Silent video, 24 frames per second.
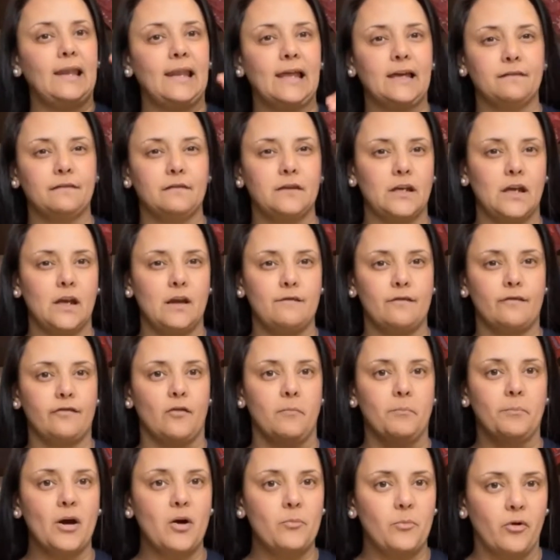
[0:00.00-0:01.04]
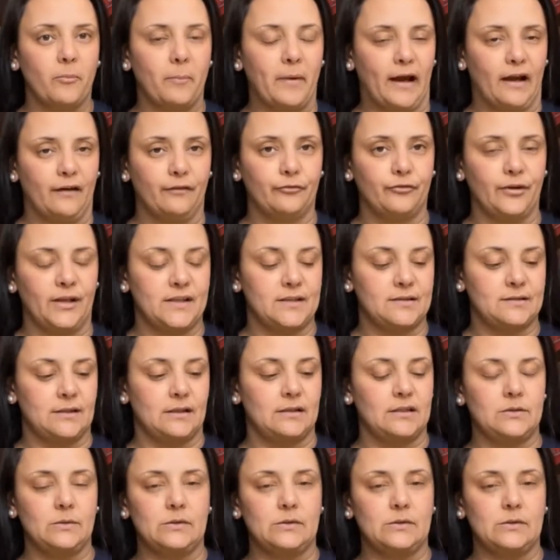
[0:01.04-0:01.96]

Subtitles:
left over from bubble bath, for instance.